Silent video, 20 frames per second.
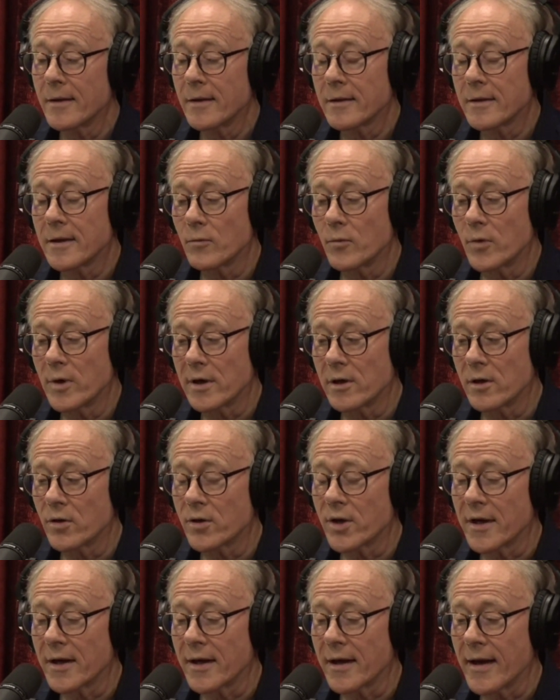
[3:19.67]
that we're
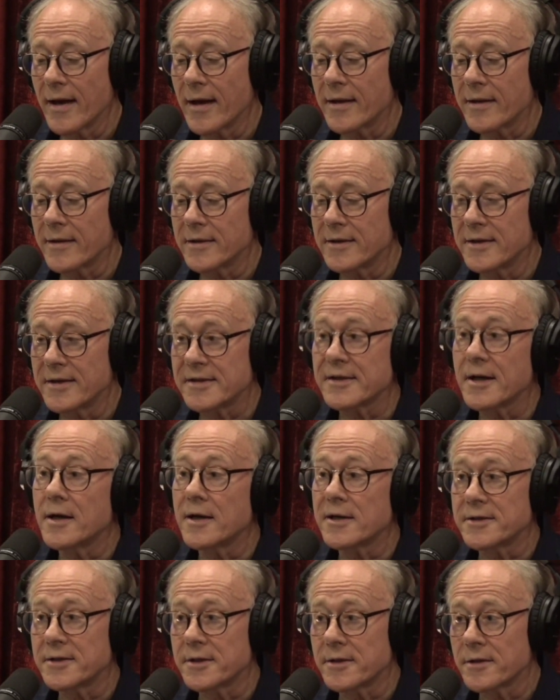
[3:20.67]
looking at a
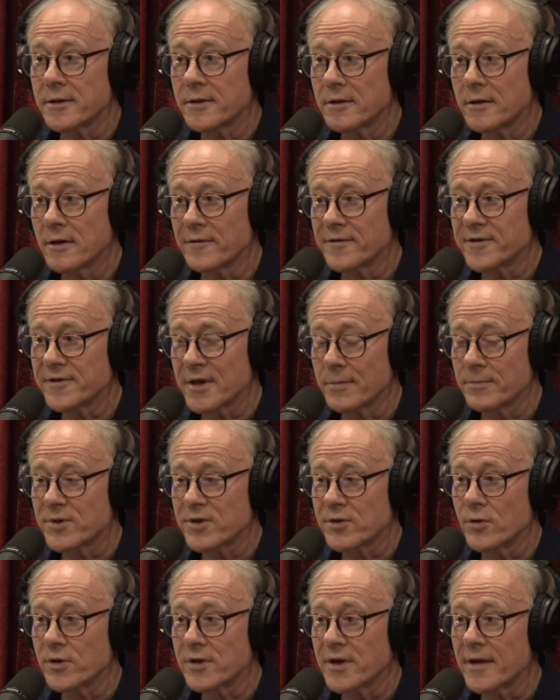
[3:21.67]
disaster of some
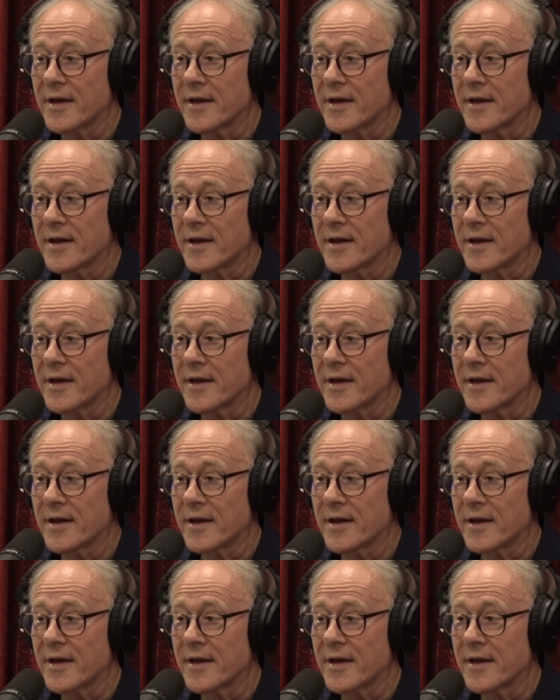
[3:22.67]
sort.